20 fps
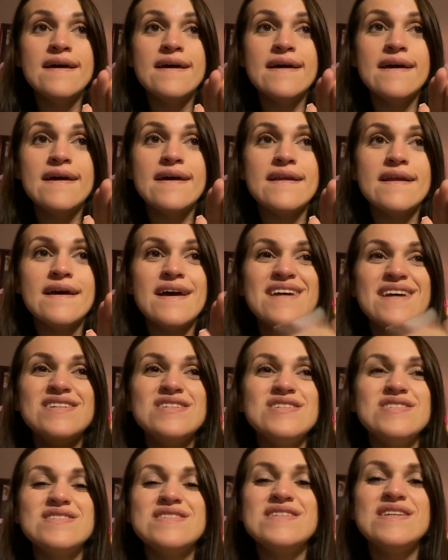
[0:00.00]
And it
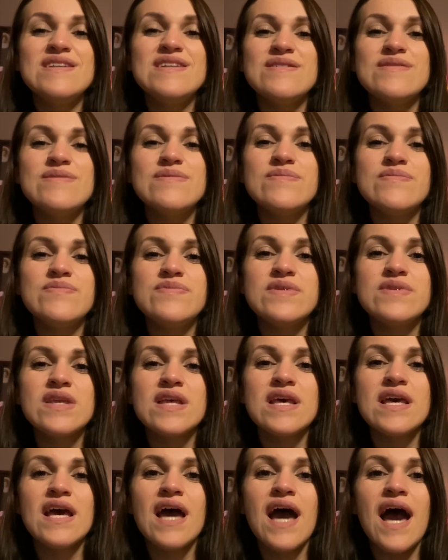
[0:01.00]
just didn't,
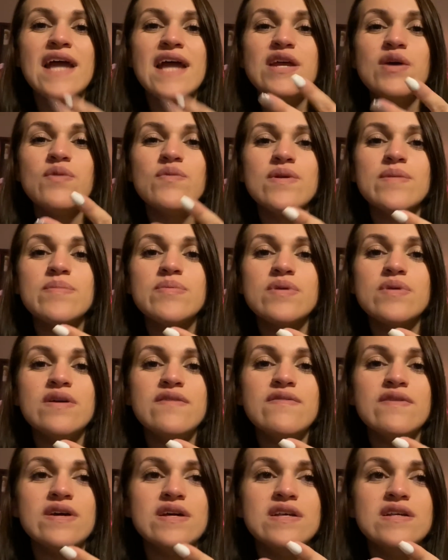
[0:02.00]
I didn't want to
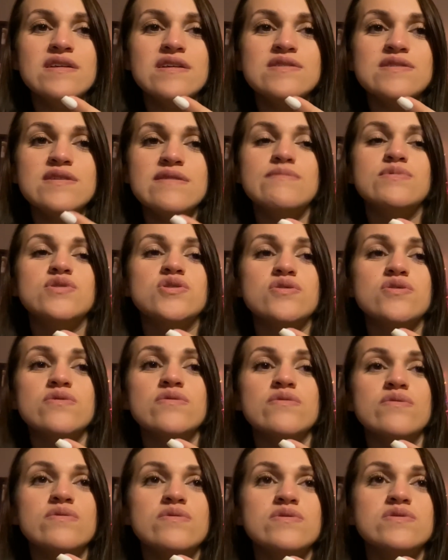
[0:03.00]
believe it. It didn't seem true.